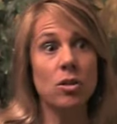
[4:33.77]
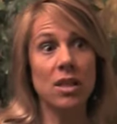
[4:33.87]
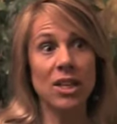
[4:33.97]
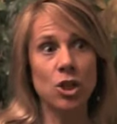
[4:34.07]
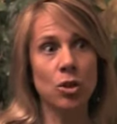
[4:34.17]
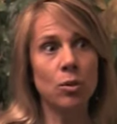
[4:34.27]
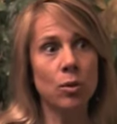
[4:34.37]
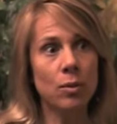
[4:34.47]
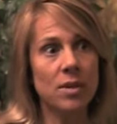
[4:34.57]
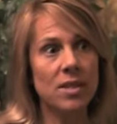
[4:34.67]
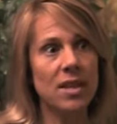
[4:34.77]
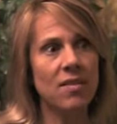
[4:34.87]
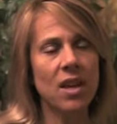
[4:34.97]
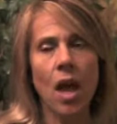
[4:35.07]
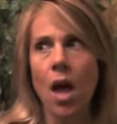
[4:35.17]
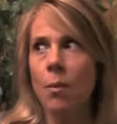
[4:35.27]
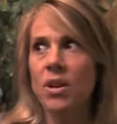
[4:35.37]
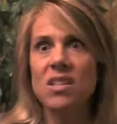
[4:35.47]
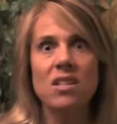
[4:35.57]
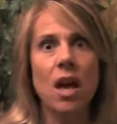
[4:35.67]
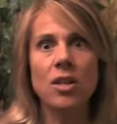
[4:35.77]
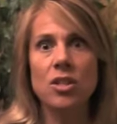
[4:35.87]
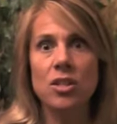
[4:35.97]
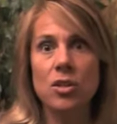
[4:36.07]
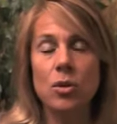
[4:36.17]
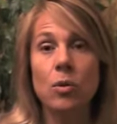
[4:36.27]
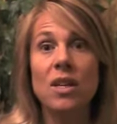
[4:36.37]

So like 2 are receiving, but it's not just 2.